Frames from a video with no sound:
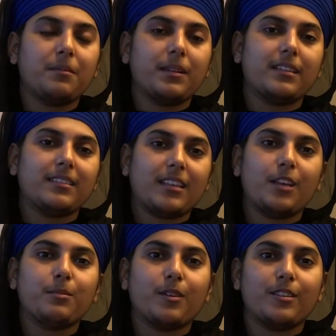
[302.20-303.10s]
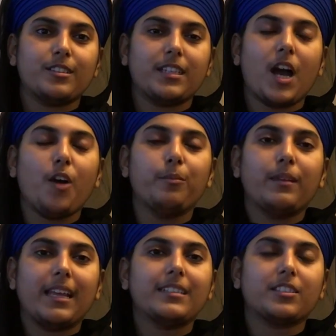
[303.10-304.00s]
and Mata Sahib Kaur Ji. How
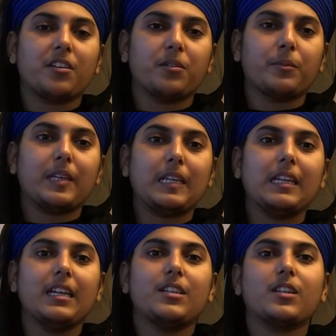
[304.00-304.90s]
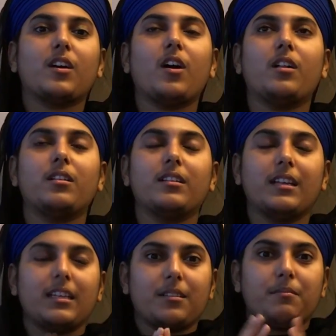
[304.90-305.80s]
blessed are we to call
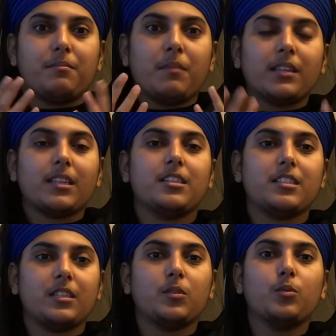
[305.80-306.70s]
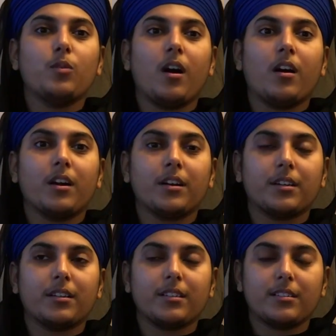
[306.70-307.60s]
Mataji, who
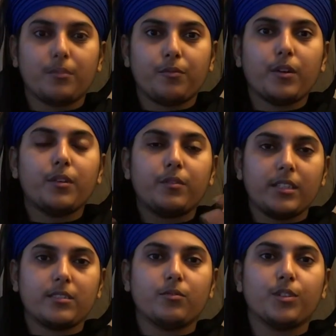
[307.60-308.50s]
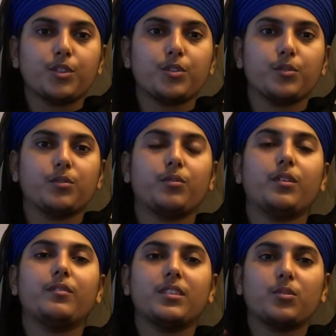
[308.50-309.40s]
are full of these virtues,
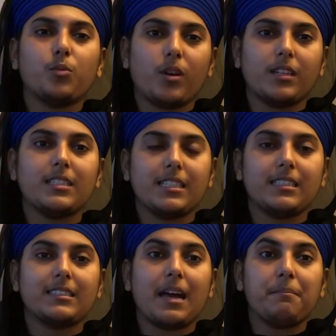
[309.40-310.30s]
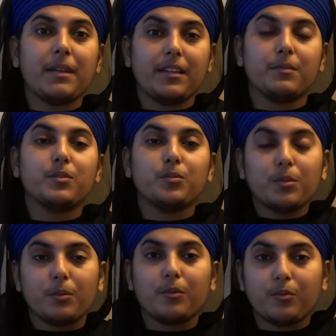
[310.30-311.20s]
full of these qualities that made them
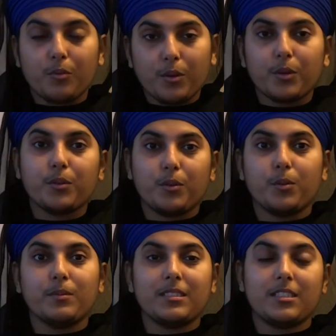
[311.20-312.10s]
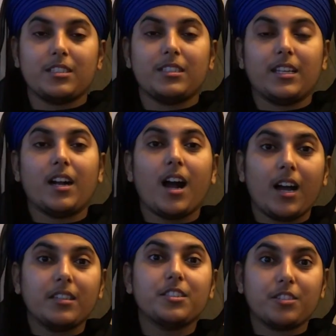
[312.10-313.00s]
suitable for Guru Gobind Singh Ji, their
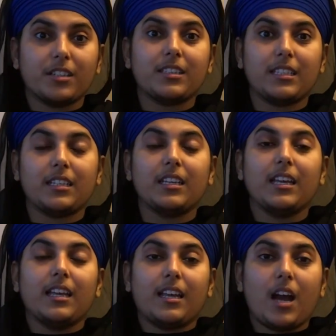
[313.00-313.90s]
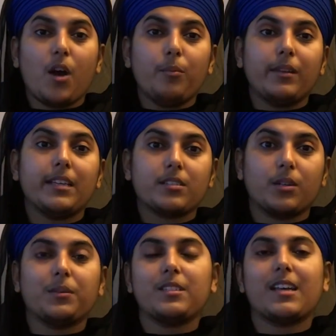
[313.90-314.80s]
Adishakti. How blessed
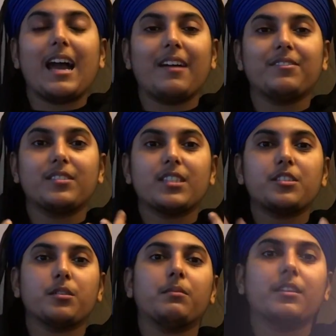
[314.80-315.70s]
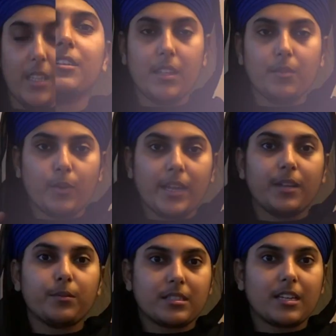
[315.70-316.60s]
are we to have such a mother. When
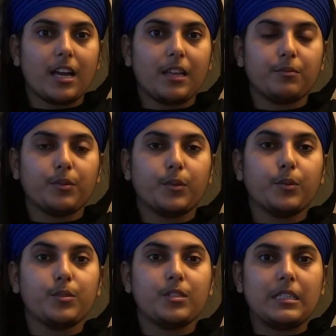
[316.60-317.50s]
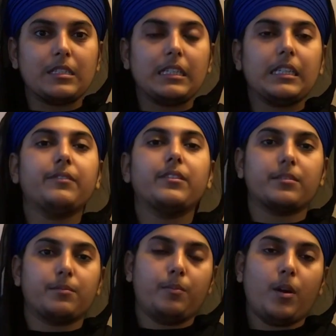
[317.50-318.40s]
it was time for Guruji to leave
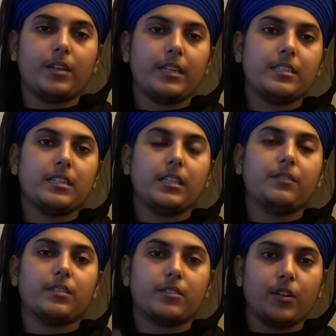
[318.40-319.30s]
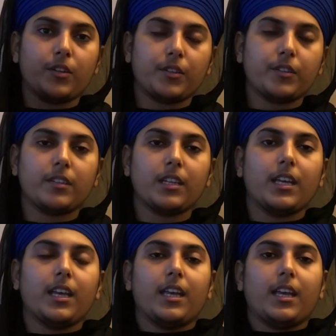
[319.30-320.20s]
this body, to leave this earth
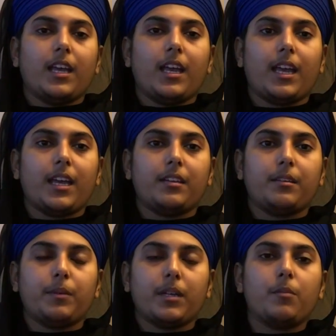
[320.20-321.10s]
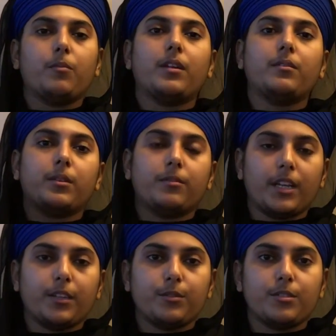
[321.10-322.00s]
and become one with
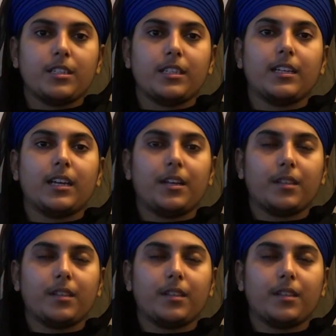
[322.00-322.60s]
Vaiguruji,